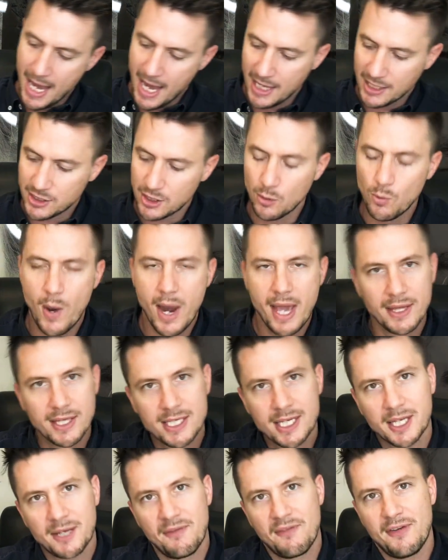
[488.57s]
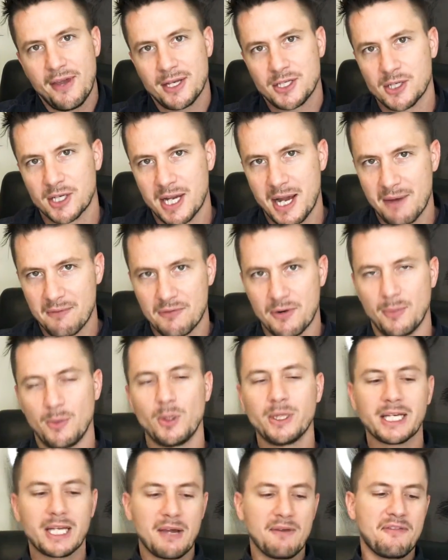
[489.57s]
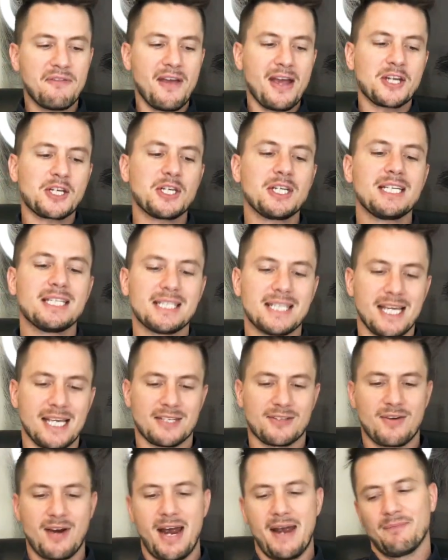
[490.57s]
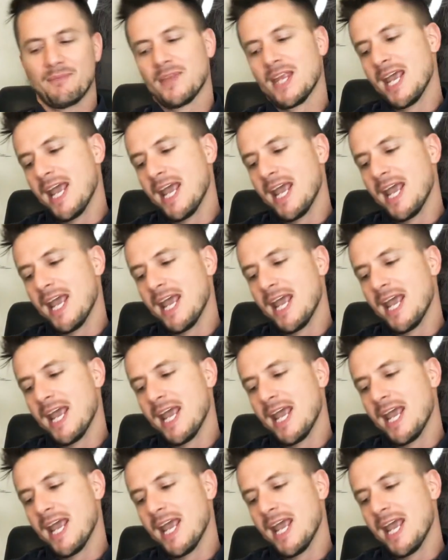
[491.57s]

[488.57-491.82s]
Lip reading: And so where does a confession come from? Well, the confession is this, right?